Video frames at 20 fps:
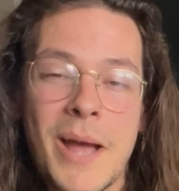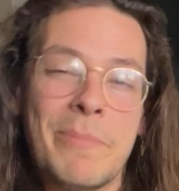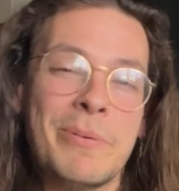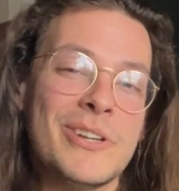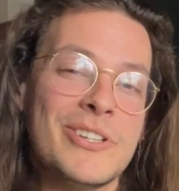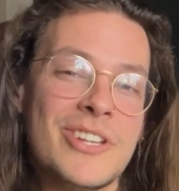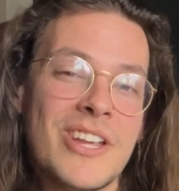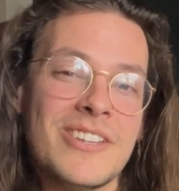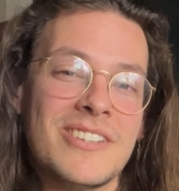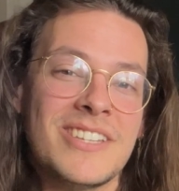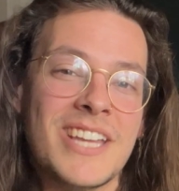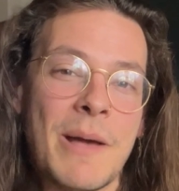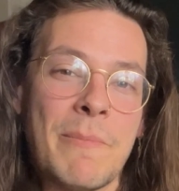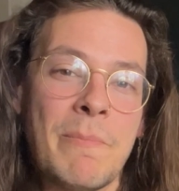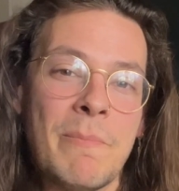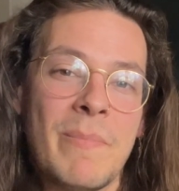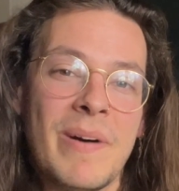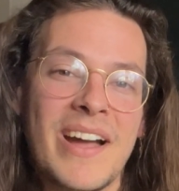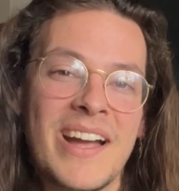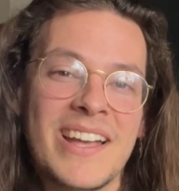appreciate you
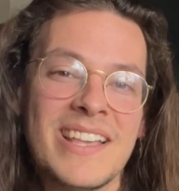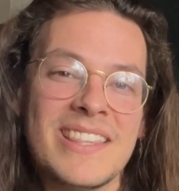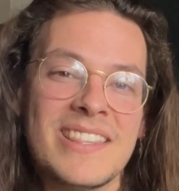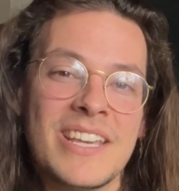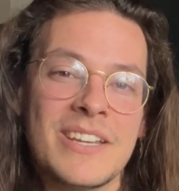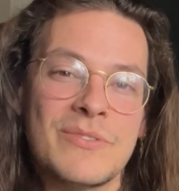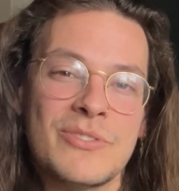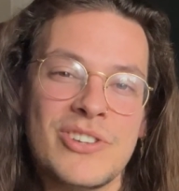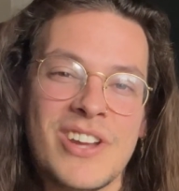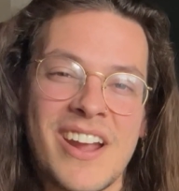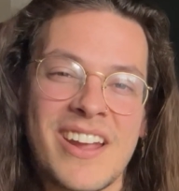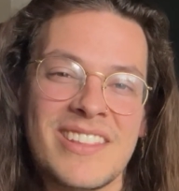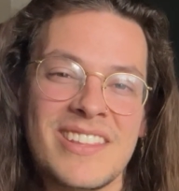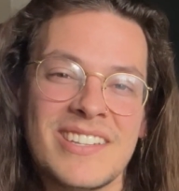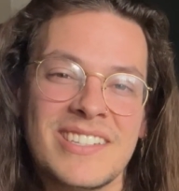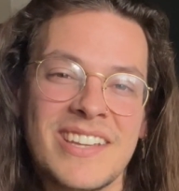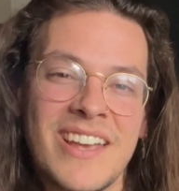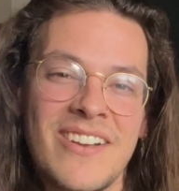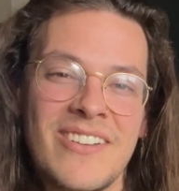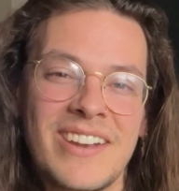stopping by. Thanks for checking
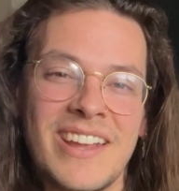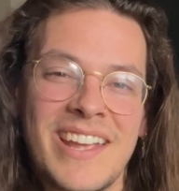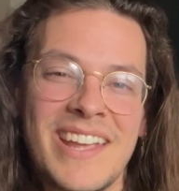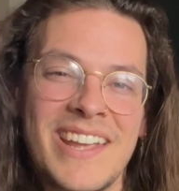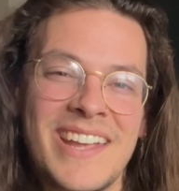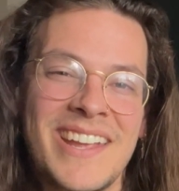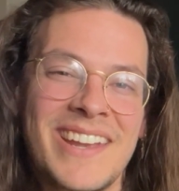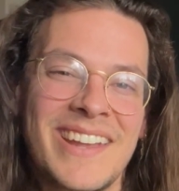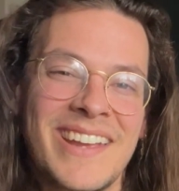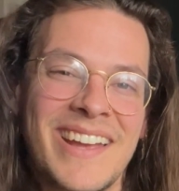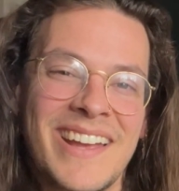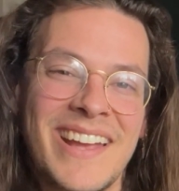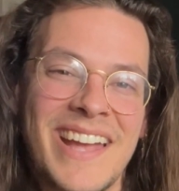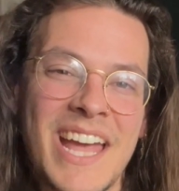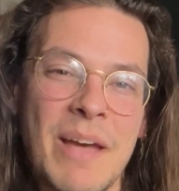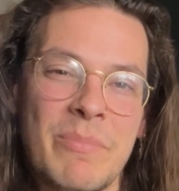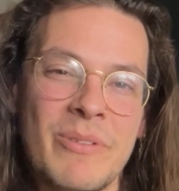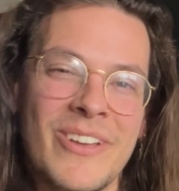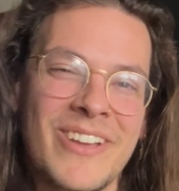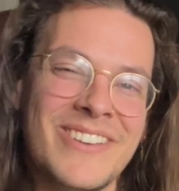this out, and
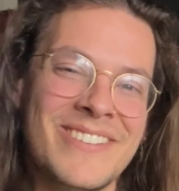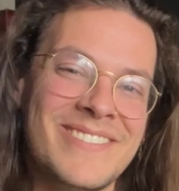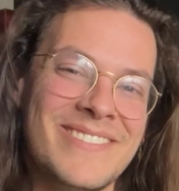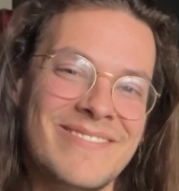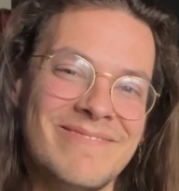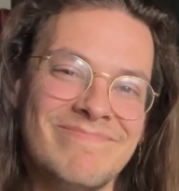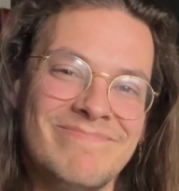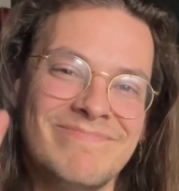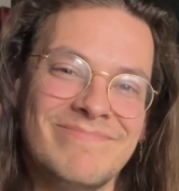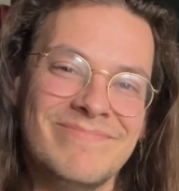happy hunting.